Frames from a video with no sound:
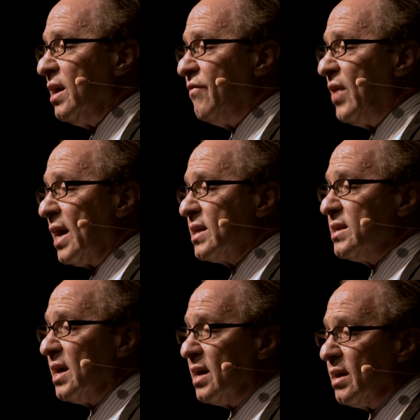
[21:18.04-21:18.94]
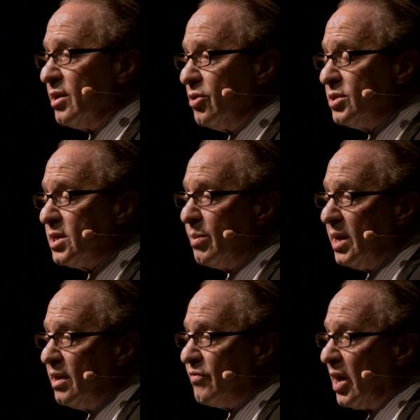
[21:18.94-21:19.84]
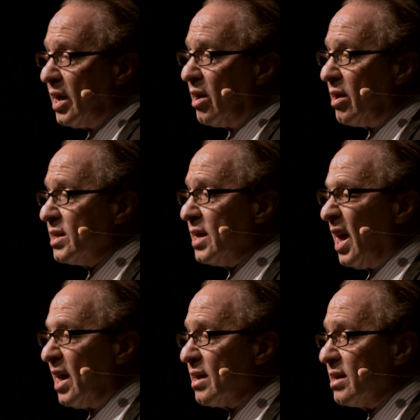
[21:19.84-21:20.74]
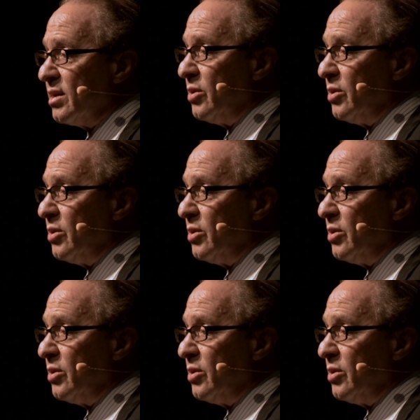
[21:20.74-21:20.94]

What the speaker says: In fact, it used to be if you had a heart attack,